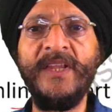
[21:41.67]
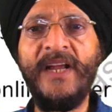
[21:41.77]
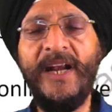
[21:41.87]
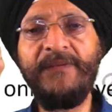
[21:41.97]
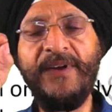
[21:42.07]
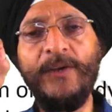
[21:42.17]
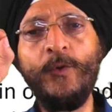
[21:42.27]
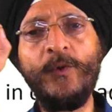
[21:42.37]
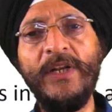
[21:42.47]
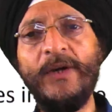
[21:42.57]
And when you
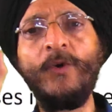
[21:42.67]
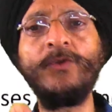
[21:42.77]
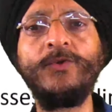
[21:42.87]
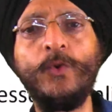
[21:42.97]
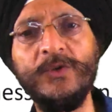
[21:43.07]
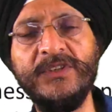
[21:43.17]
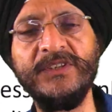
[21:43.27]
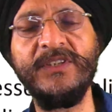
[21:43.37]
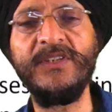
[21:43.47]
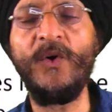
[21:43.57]
click on those
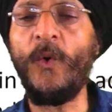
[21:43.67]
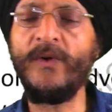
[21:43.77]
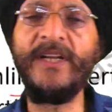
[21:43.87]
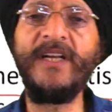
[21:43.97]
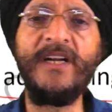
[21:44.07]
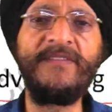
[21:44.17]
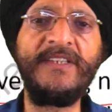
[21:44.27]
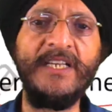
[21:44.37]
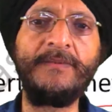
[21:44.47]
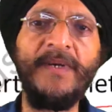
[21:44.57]
online
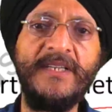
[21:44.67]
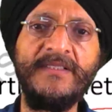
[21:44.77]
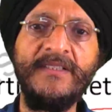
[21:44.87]
advertisements,